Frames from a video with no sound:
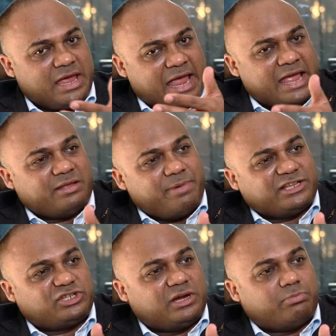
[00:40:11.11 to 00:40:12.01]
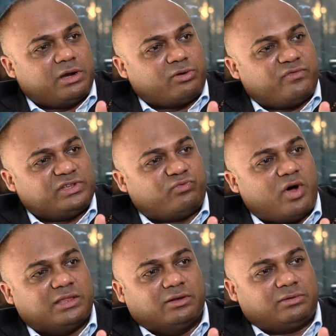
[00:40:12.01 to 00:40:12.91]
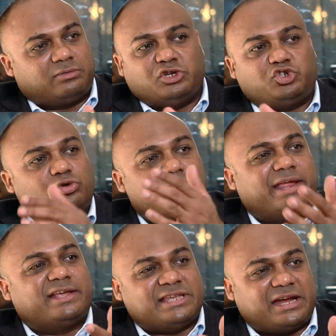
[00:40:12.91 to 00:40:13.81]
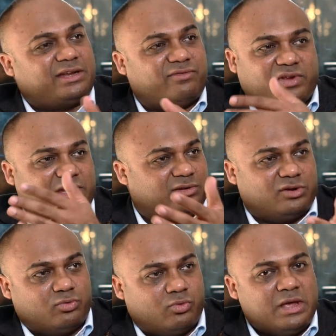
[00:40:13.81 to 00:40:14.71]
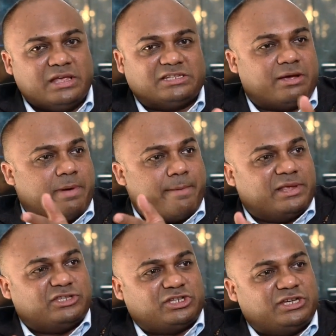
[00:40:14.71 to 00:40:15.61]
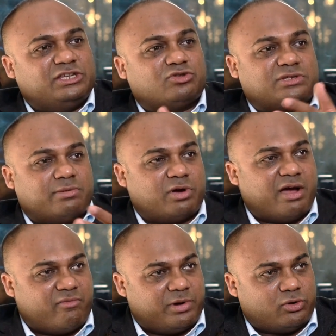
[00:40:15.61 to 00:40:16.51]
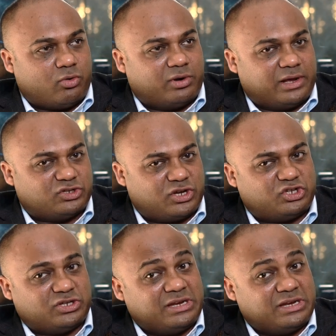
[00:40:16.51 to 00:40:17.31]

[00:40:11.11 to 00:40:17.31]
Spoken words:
And the bank statement of his father, he should be executive in, some MNCs or some government organization.